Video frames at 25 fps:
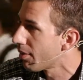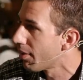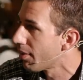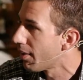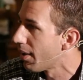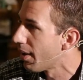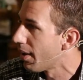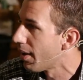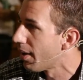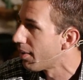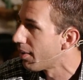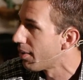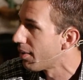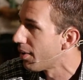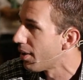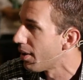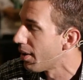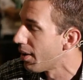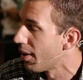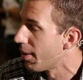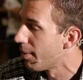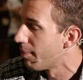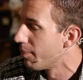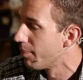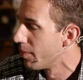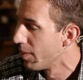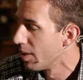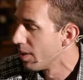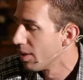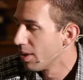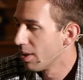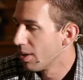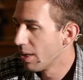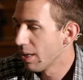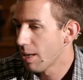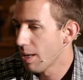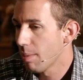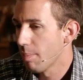And
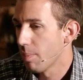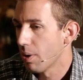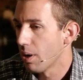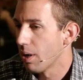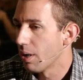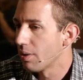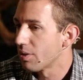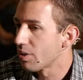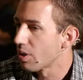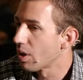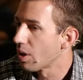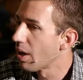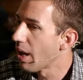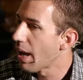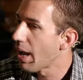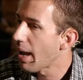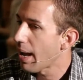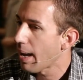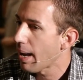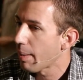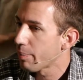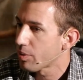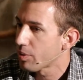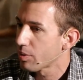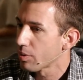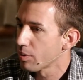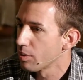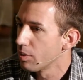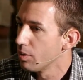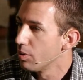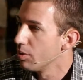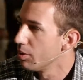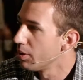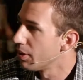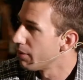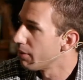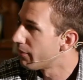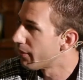IMBA is an
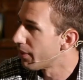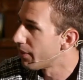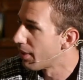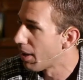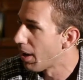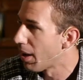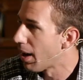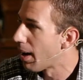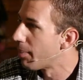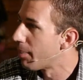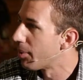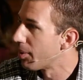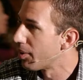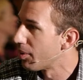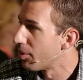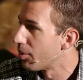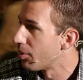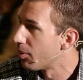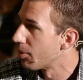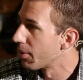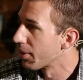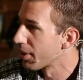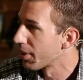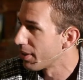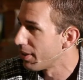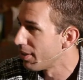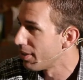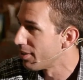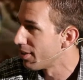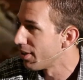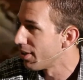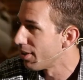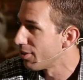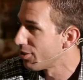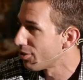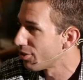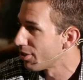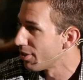absolutely phenomenal
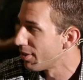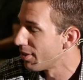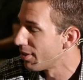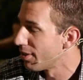organization.